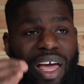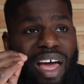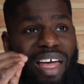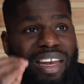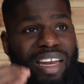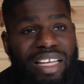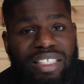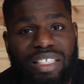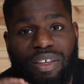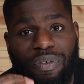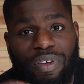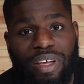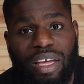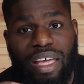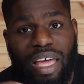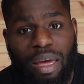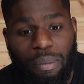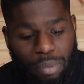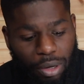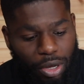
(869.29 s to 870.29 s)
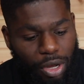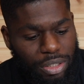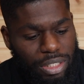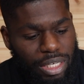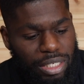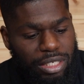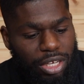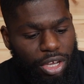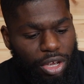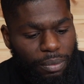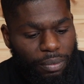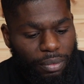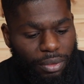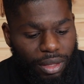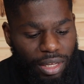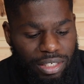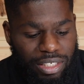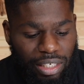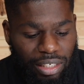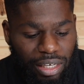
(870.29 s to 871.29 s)
And that's the thing again, because it's
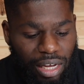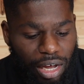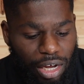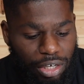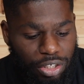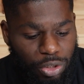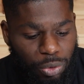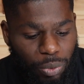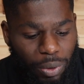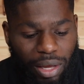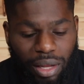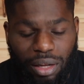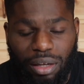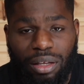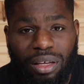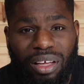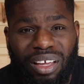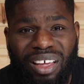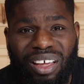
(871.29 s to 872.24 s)
a large as well,